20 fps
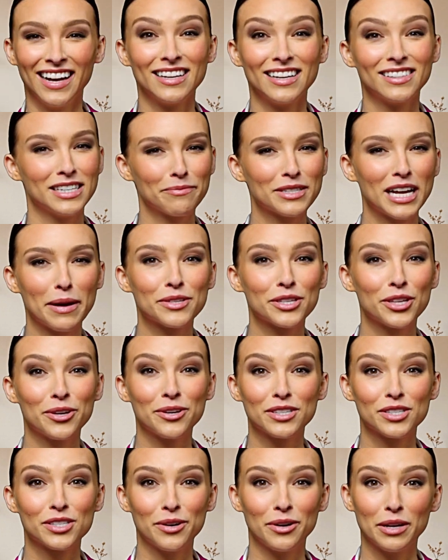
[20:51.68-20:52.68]
And sometimes
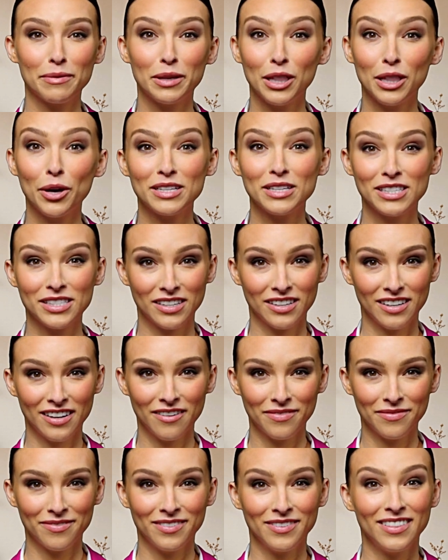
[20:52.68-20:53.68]
urine sodium alone isn't
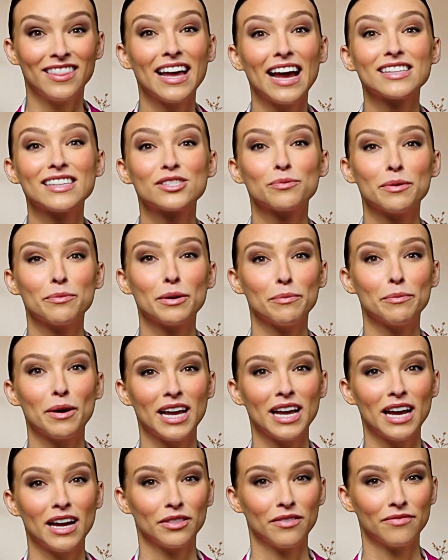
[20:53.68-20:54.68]
enough. That's when we
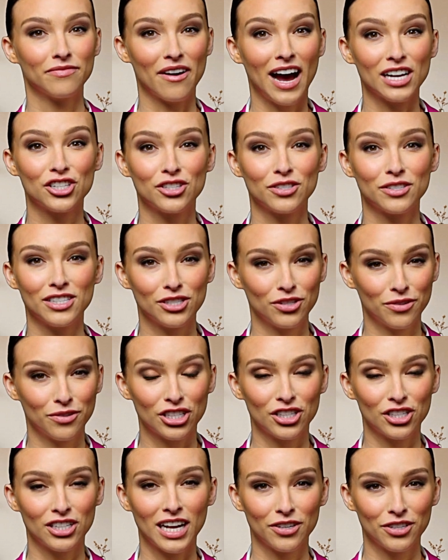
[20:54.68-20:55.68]
break out the fractional
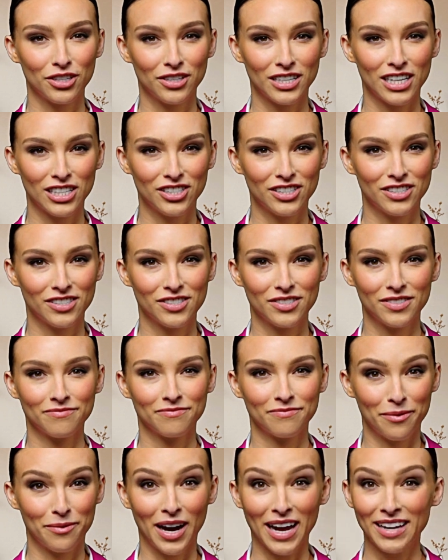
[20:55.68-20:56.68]
excretion calculations,
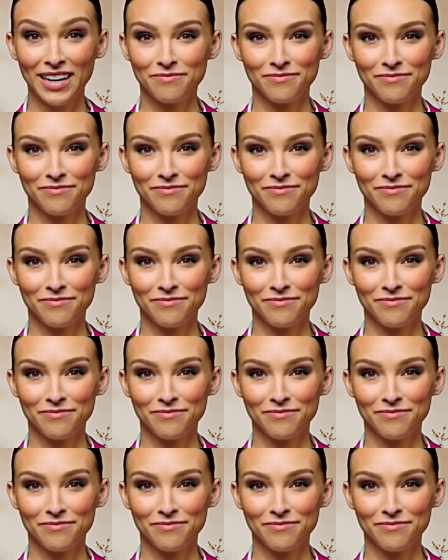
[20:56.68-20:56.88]
right?